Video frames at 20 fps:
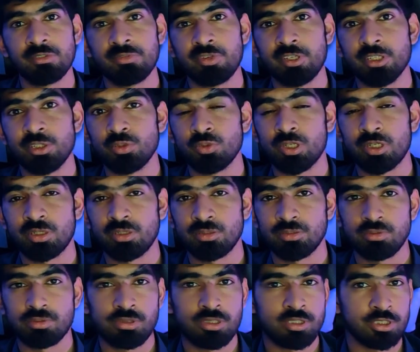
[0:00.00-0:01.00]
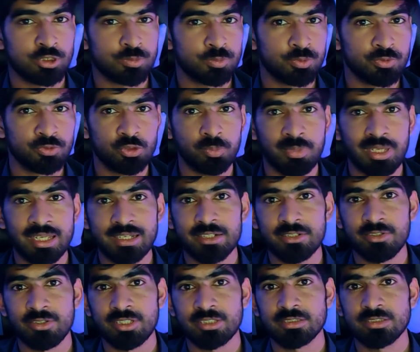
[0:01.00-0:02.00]
where you can spoof your MAC
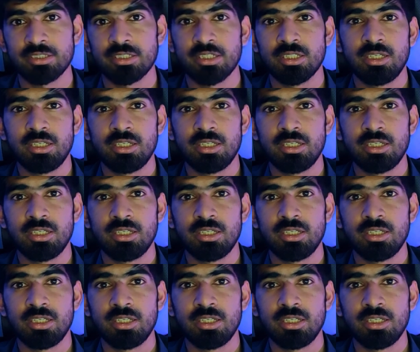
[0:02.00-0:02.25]
address